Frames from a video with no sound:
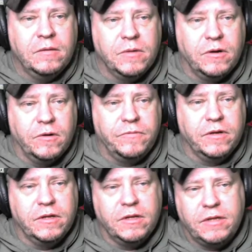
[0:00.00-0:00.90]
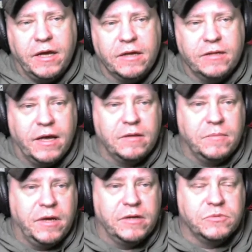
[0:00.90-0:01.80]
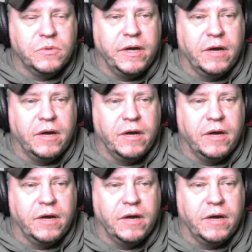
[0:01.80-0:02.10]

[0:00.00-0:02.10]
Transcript: but hopefully that can make its way